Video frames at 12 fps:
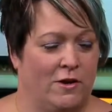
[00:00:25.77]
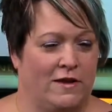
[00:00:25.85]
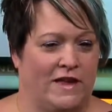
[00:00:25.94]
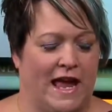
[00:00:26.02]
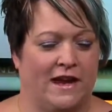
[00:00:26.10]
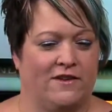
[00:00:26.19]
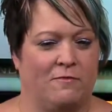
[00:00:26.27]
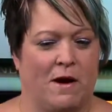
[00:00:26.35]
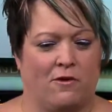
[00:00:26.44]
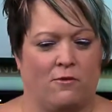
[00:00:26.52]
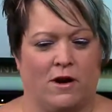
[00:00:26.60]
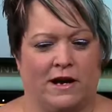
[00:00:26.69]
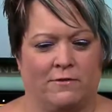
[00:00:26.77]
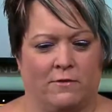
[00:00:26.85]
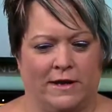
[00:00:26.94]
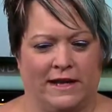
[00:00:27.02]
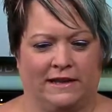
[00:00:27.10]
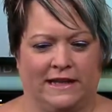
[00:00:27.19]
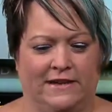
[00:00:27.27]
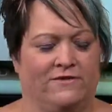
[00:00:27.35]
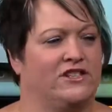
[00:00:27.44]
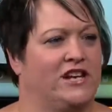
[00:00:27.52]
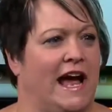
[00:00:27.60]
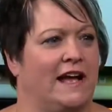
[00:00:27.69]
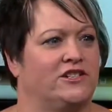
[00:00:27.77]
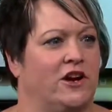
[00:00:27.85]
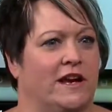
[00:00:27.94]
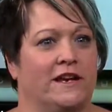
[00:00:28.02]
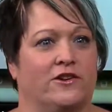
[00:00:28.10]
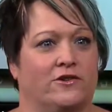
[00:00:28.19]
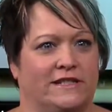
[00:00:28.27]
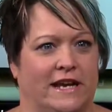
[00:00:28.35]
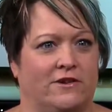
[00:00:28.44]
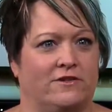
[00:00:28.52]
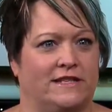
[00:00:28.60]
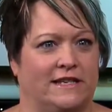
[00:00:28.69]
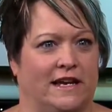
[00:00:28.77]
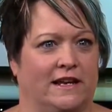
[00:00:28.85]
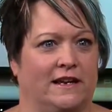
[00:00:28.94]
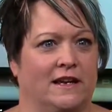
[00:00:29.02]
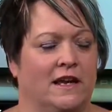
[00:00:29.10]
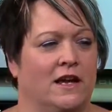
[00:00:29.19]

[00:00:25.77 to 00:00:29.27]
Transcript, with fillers: at the end of part one, we leave Chad talking to Chris Harrison,